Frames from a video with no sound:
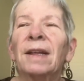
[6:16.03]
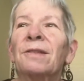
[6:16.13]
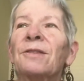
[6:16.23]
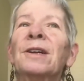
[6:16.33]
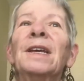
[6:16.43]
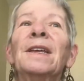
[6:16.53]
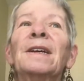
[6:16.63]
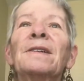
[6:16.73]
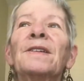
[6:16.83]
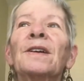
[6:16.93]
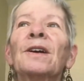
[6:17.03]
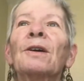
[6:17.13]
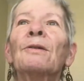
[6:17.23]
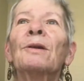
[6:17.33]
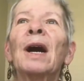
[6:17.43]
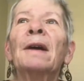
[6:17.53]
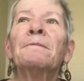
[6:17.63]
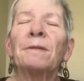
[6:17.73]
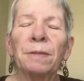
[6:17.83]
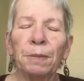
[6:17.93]
30 years ago, I
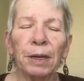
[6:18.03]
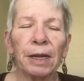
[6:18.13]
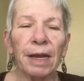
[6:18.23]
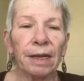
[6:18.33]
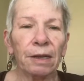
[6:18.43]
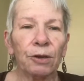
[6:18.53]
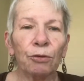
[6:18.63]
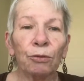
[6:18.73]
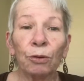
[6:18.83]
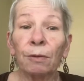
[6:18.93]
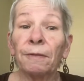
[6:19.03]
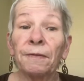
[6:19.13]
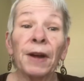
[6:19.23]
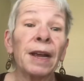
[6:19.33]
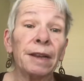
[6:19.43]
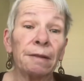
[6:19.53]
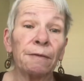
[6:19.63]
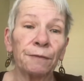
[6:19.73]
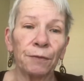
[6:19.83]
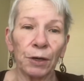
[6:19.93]
was willing to fight
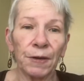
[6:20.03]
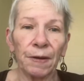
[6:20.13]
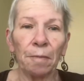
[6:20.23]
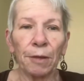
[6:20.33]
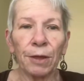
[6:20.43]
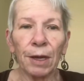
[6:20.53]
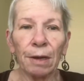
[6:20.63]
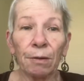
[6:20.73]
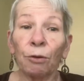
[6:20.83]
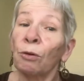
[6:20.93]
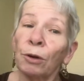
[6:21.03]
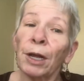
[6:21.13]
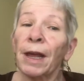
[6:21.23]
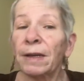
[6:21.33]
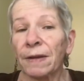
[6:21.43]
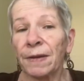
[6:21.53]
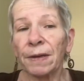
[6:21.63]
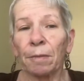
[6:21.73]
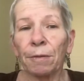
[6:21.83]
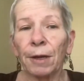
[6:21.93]
for something or against
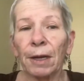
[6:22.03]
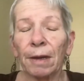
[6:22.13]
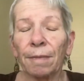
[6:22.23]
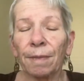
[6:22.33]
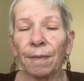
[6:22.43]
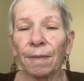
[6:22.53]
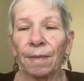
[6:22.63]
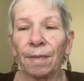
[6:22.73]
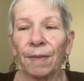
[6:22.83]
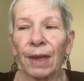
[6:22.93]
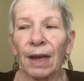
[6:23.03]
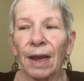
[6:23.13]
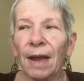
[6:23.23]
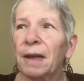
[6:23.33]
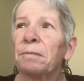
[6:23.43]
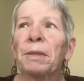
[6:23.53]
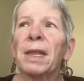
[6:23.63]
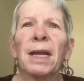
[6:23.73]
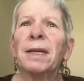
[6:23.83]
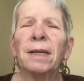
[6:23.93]
something. But
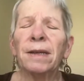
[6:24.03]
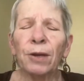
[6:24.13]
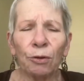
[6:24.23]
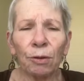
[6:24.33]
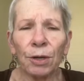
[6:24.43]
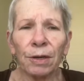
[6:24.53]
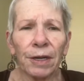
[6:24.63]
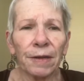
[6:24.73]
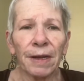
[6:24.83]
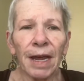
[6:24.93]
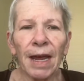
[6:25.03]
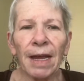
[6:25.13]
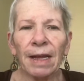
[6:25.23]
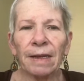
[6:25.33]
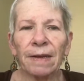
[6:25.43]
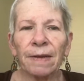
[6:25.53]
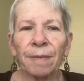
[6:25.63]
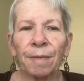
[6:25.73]
that is no longer the case.